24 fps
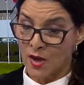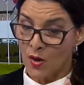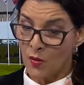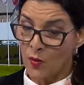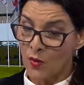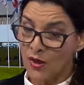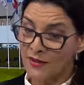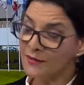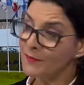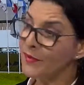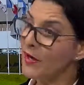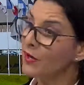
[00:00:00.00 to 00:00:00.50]

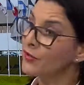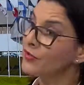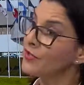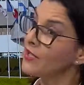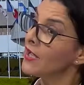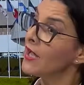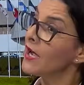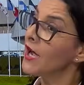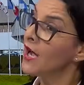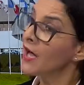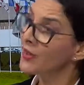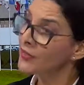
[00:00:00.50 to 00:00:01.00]
What about the
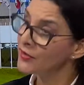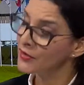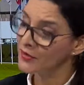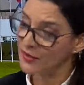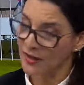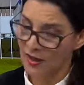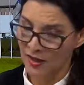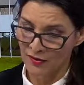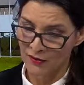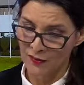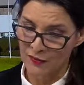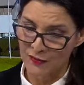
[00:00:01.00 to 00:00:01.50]
other
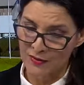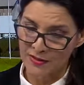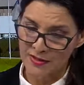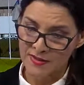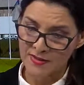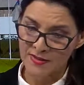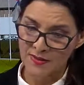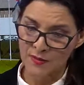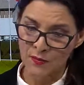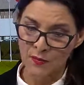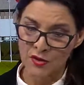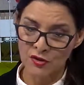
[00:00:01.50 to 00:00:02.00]

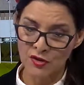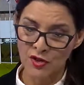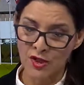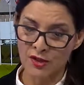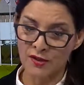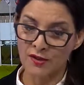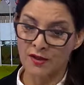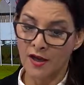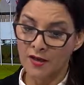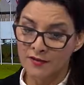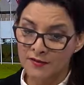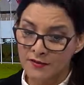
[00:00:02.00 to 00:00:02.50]
countries which are
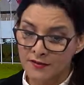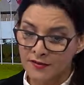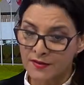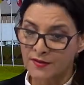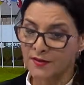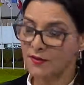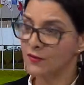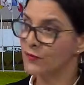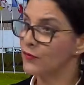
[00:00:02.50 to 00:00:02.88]
not,